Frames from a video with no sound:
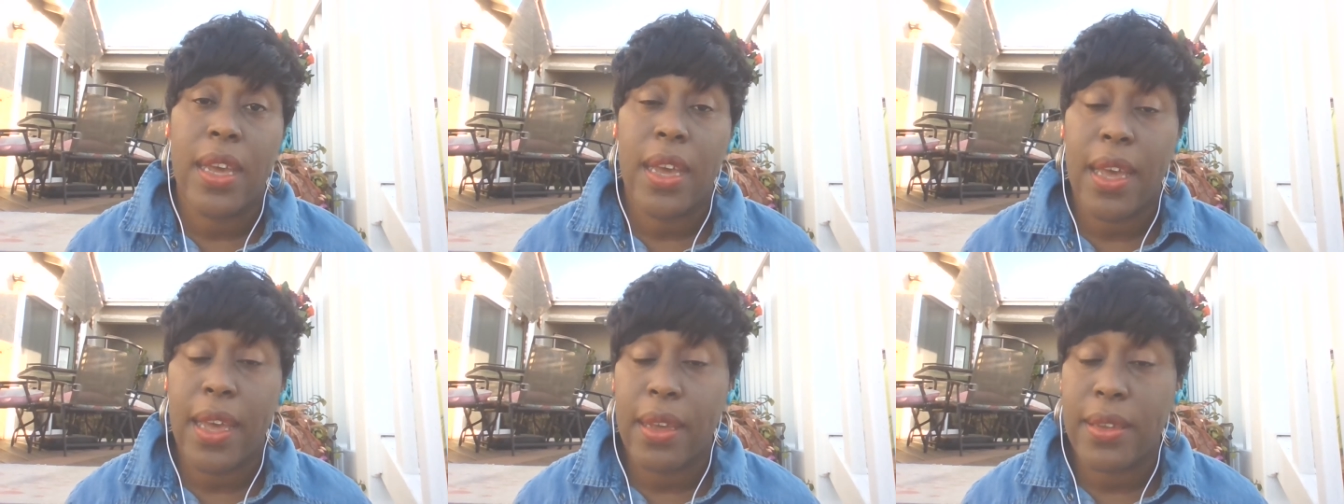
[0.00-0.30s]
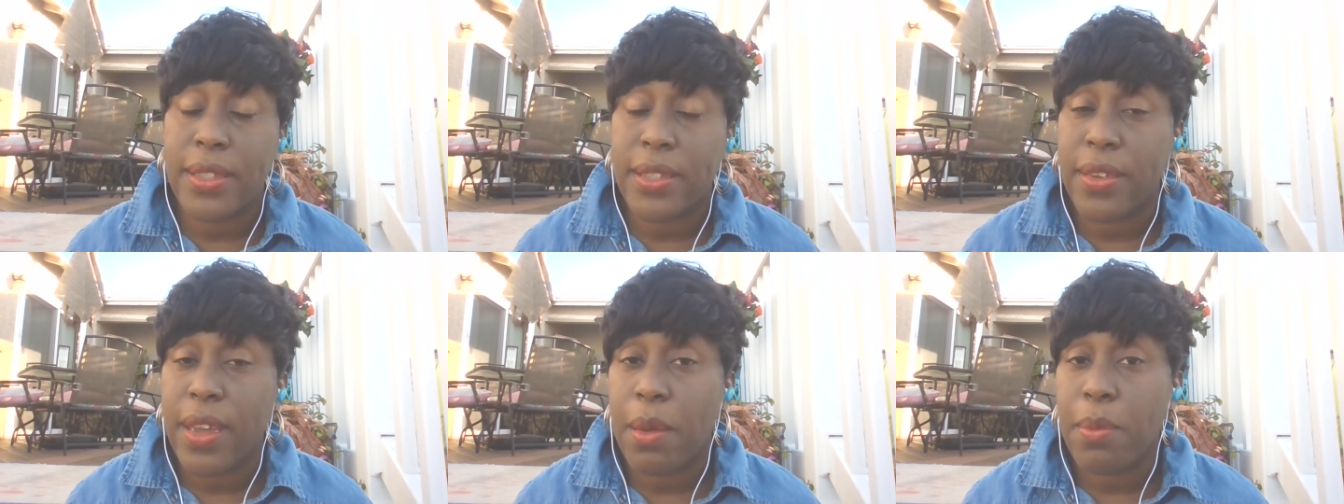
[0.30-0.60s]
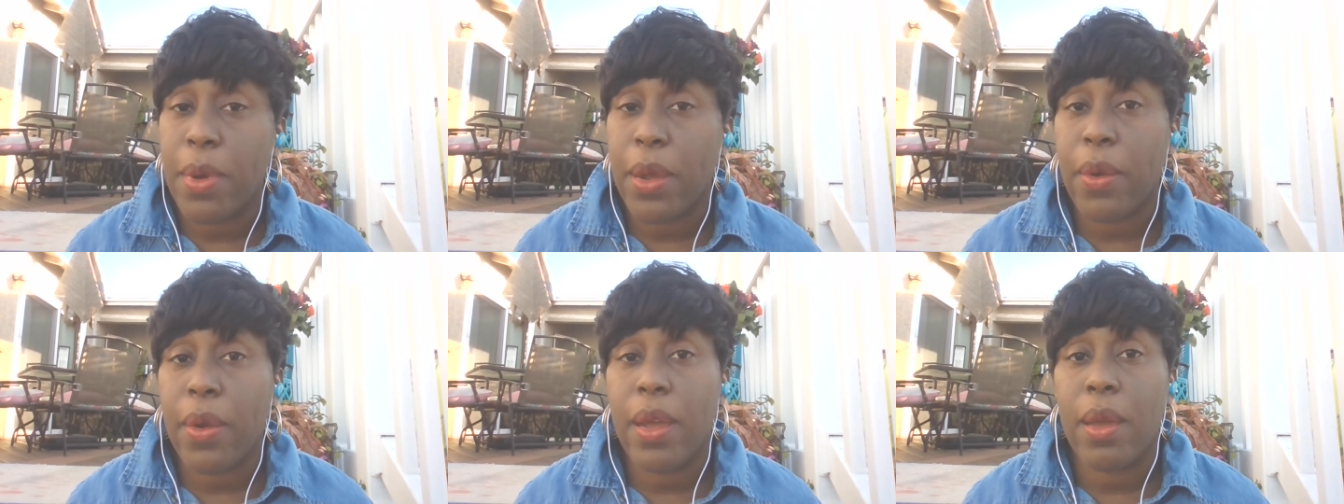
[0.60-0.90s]
I still have
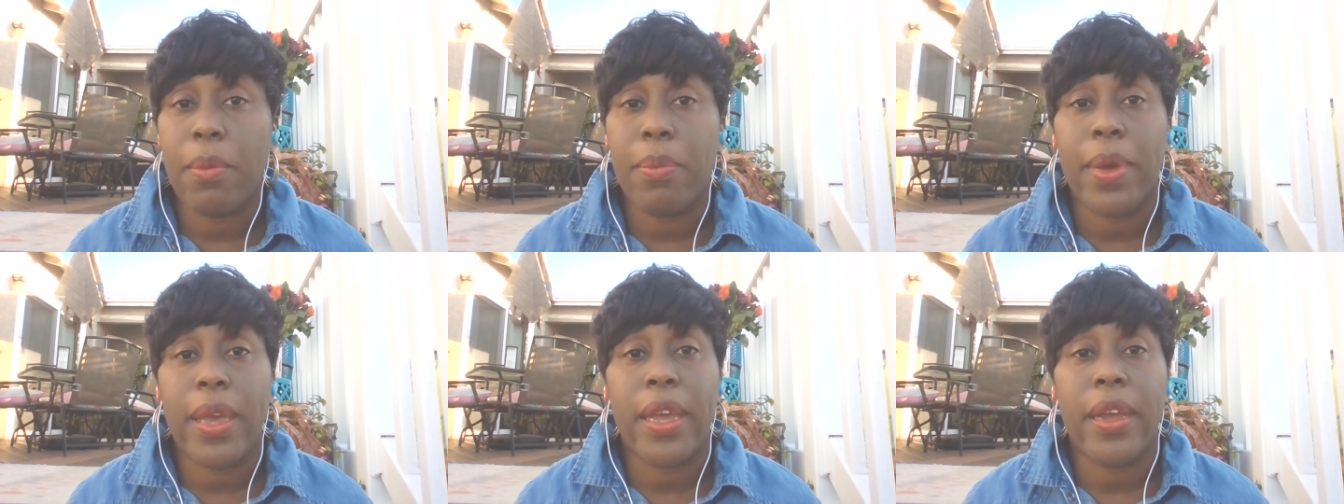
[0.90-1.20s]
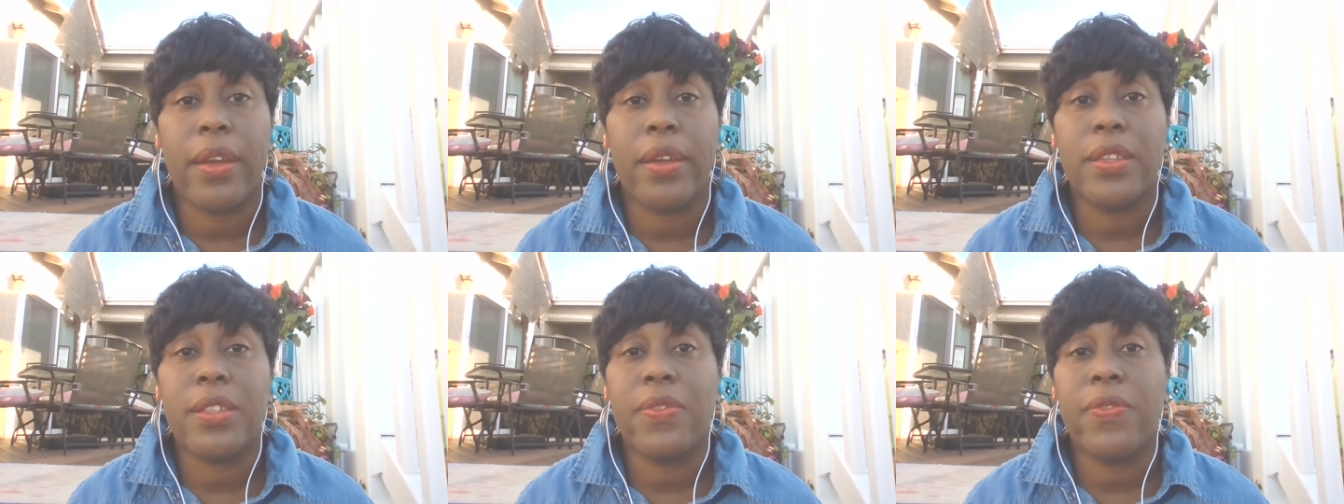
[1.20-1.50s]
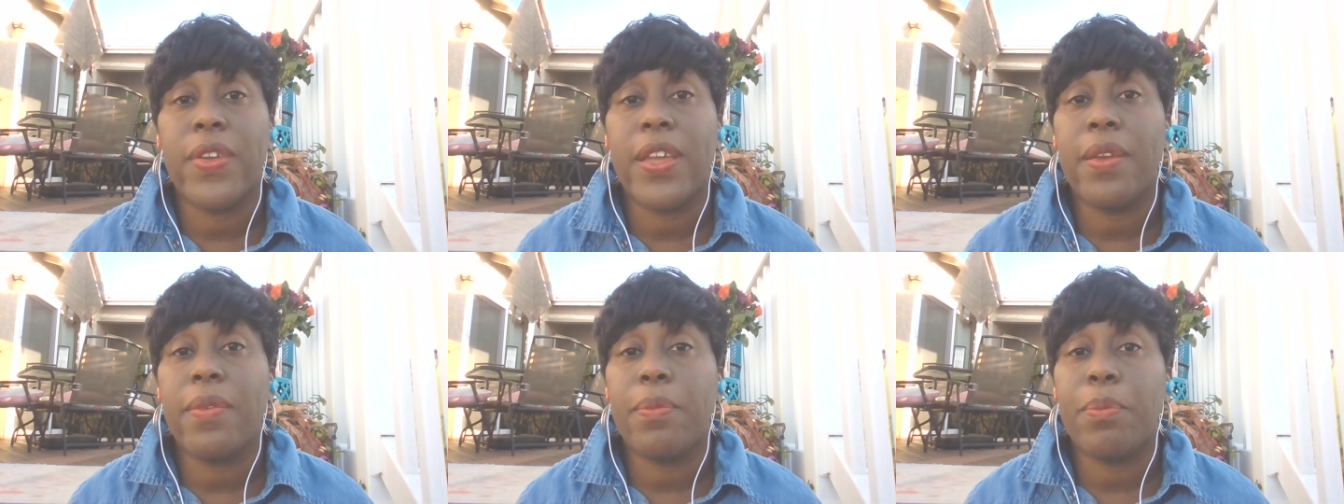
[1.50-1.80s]
my grandparents,
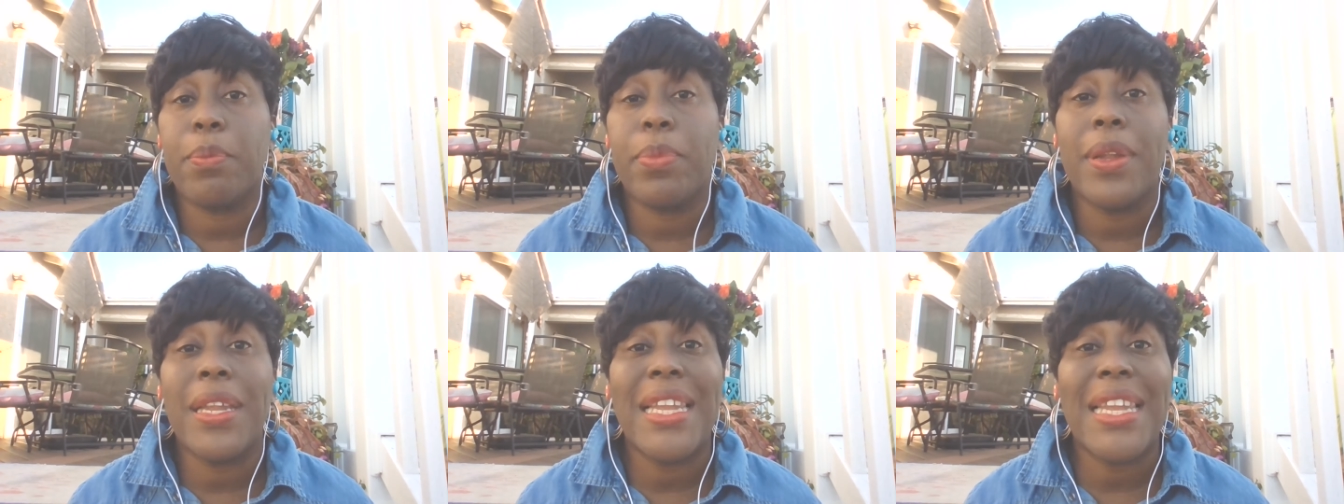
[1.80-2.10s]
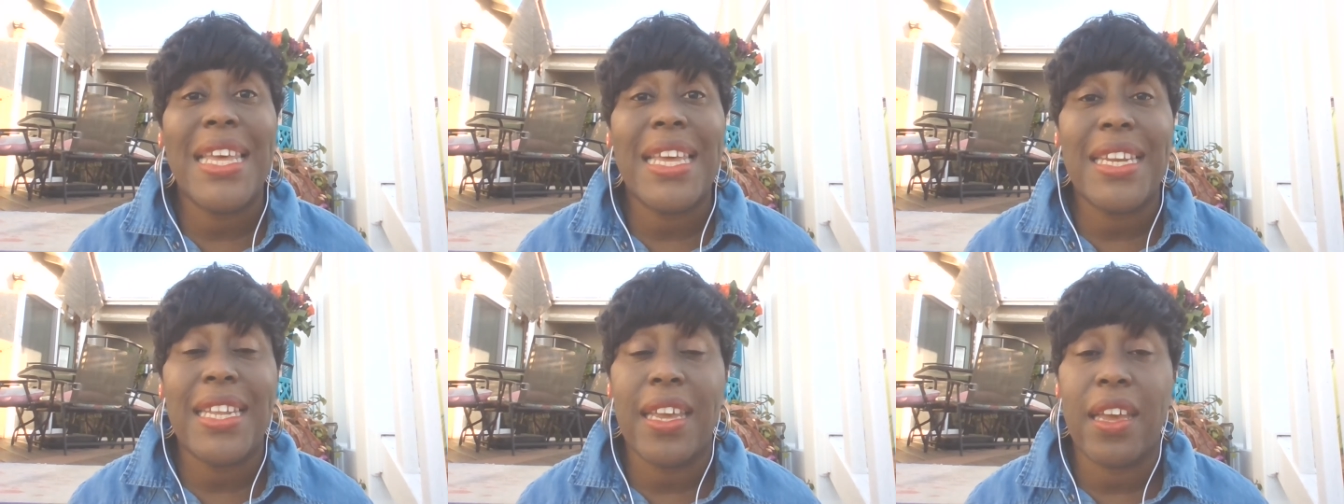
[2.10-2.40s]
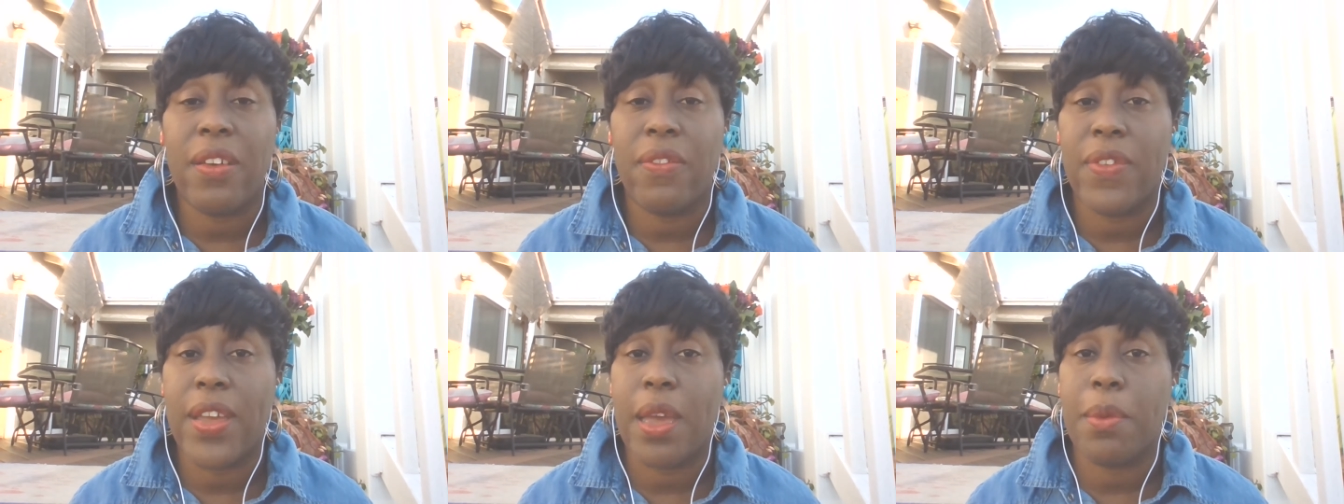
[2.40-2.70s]
plenty
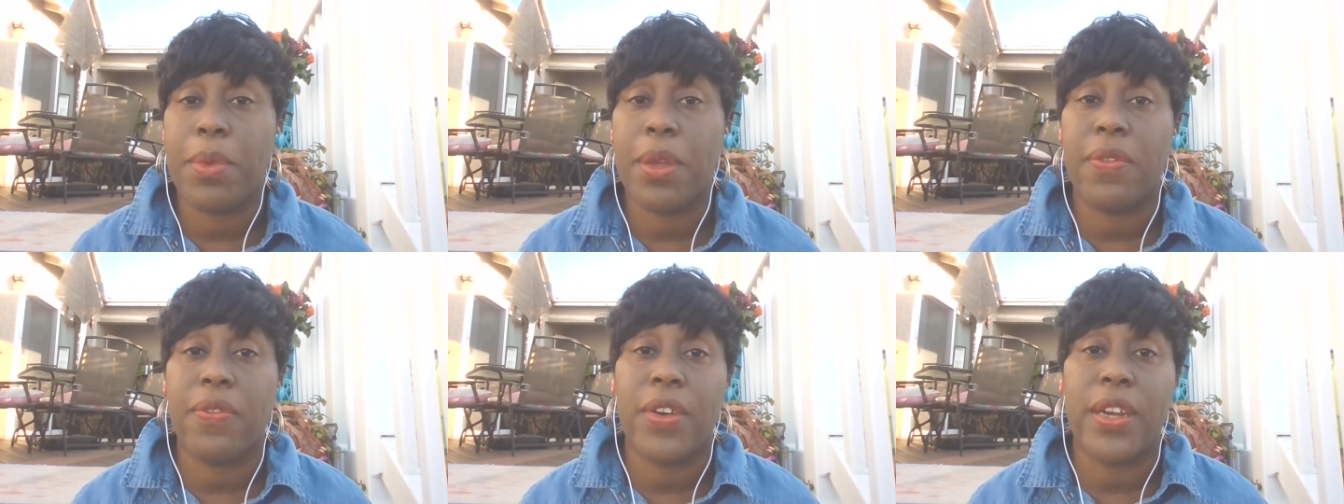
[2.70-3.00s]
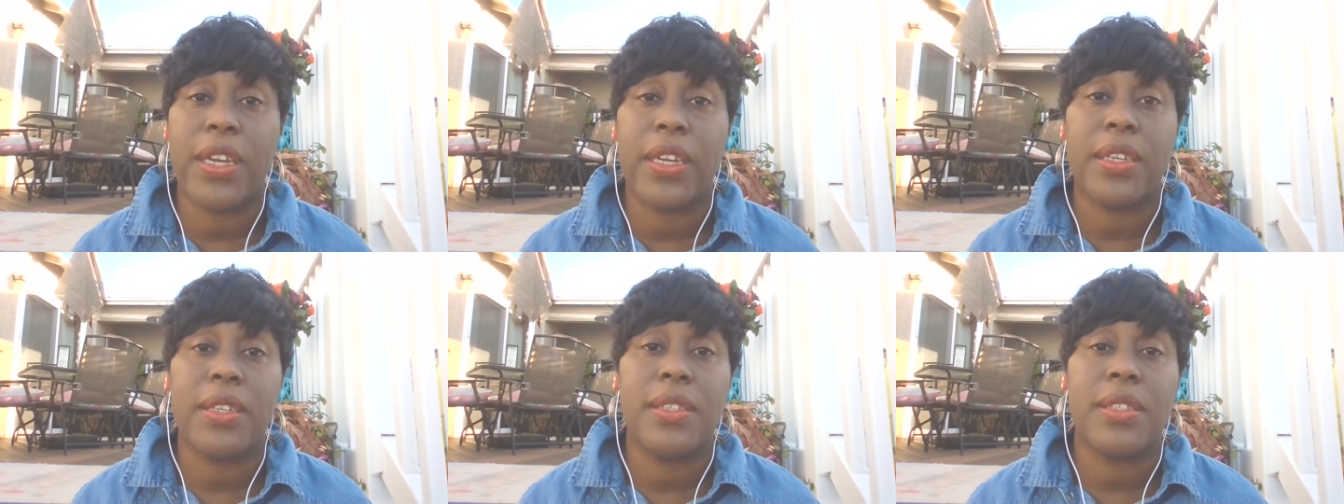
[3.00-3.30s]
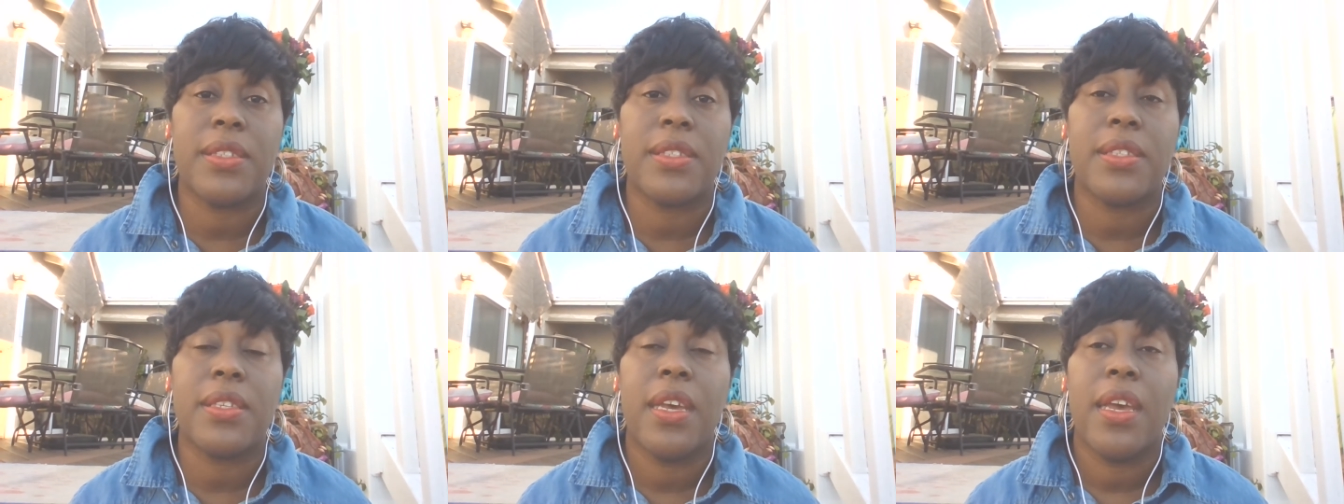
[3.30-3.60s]
of family
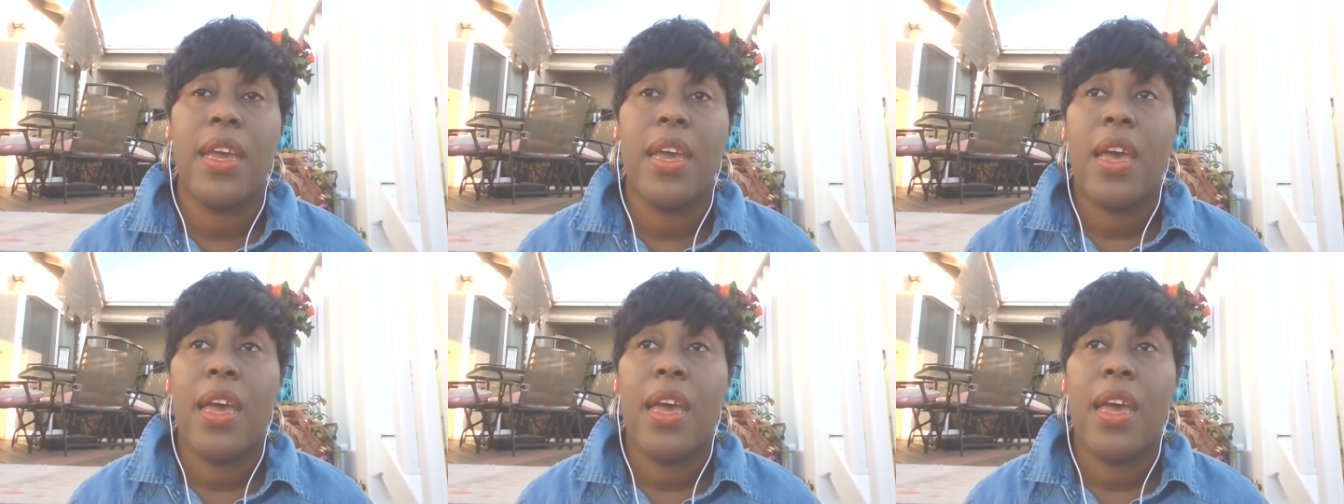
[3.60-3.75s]
friends.